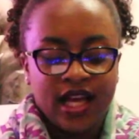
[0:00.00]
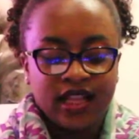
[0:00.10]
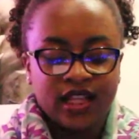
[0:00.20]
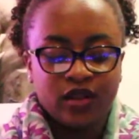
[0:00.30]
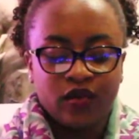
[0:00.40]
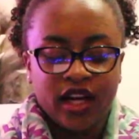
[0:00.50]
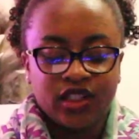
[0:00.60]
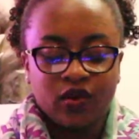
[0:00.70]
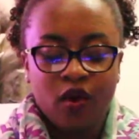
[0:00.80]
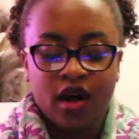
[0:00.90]
Let the
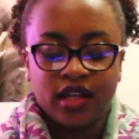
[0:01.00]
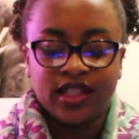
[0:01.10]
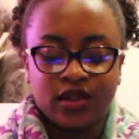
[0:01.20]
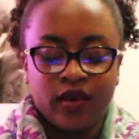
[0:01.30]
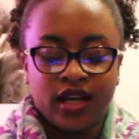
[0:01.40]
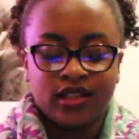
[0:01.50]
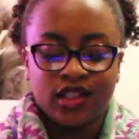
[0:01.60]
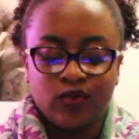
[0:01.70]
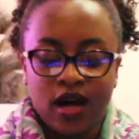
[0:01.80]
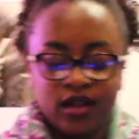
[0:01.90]
raging waters that threaten to
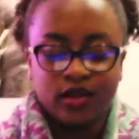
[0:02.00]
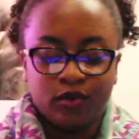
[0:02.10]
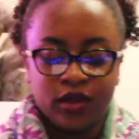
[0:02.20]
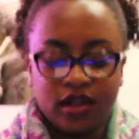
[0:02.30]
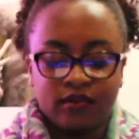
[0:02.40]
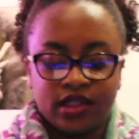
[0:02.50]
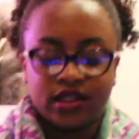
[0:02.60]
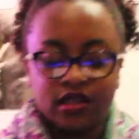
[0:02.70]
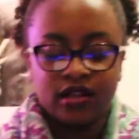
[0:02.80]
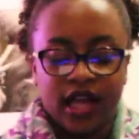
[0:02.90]
swallow you become
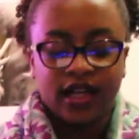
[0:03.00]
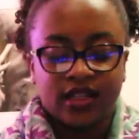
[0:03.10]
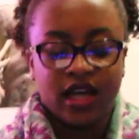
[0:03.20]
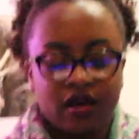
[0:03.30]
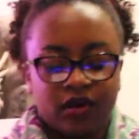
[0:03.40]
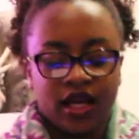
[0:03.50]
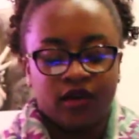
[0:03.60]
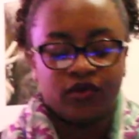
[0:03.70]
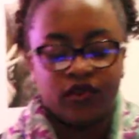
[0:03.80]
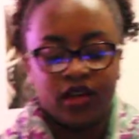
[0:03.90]
still and exhale
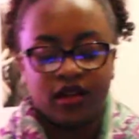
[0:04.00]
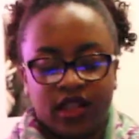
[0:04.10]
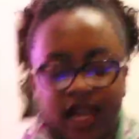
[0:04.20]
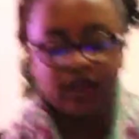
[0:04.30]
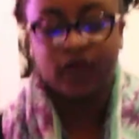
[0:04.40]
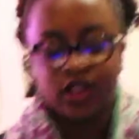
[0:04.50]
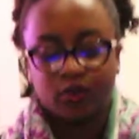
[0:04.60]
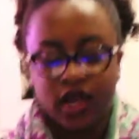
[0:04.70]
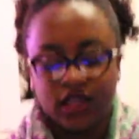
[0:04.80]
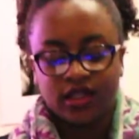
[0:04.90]
without fear. Life is
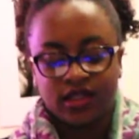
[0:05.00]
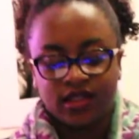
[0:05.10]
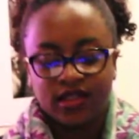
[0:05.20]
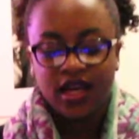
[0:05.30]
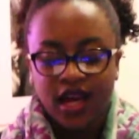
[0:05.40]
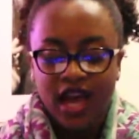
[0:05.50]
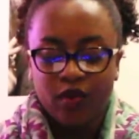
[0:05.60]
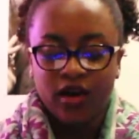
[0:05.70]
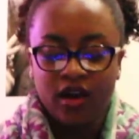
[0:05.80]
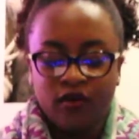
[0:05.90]
precious
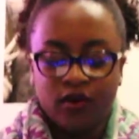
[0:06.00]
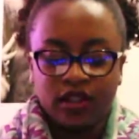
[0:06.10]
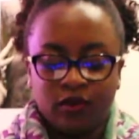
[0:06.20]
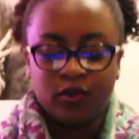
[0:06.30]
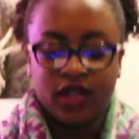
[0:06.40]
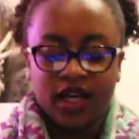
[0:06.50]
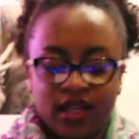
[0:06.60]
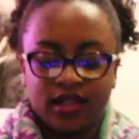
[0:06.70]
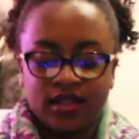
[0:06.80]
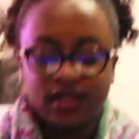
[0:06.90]
and we have only
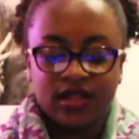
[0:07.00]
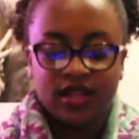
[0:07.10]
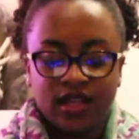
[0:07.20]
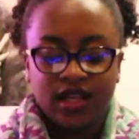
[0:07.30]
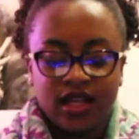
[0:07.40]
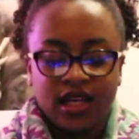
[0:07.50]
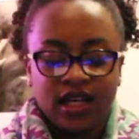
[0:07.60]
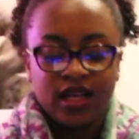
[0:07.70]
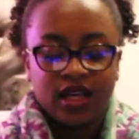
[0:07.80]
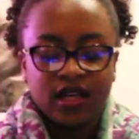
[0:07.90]
begun
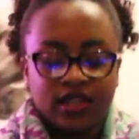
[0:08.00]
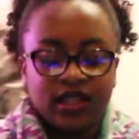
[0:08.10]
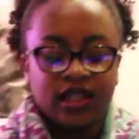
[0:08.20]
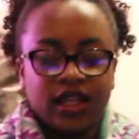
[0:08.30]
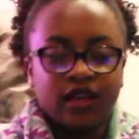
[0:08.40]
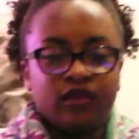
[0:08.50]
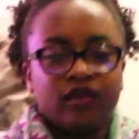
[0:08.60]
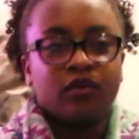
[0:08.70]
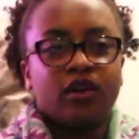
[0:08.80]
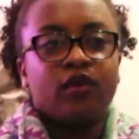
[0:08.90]
to live
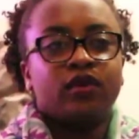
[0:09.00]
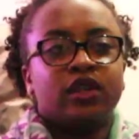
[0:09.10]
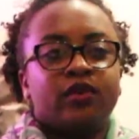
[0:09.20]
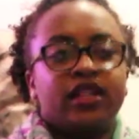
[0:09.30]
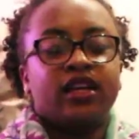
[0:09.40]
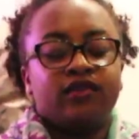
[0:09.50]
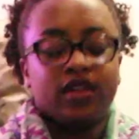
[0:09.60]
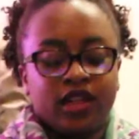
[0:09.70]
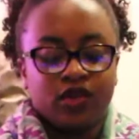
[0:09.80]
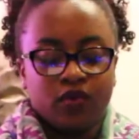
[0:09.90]
and we have only been
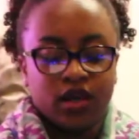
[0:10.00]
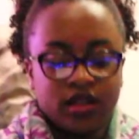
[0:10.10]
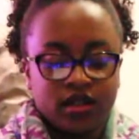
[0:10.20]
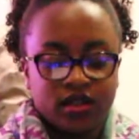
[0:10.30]
given this one.